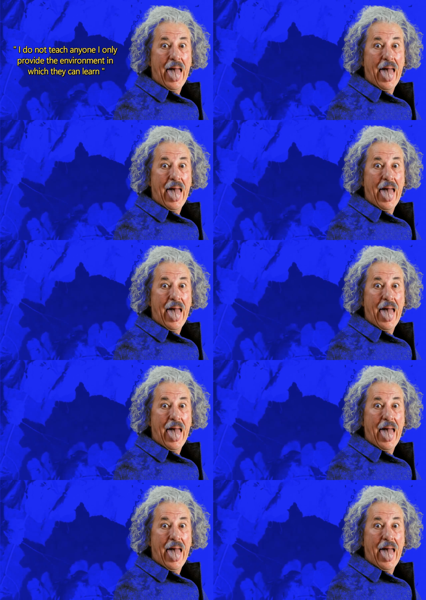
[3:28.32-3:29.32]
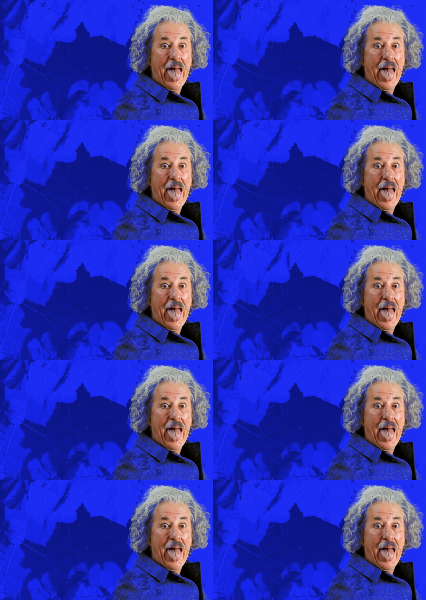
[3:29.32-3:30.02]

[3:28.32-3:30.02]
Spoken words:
No one is speaking in this clip.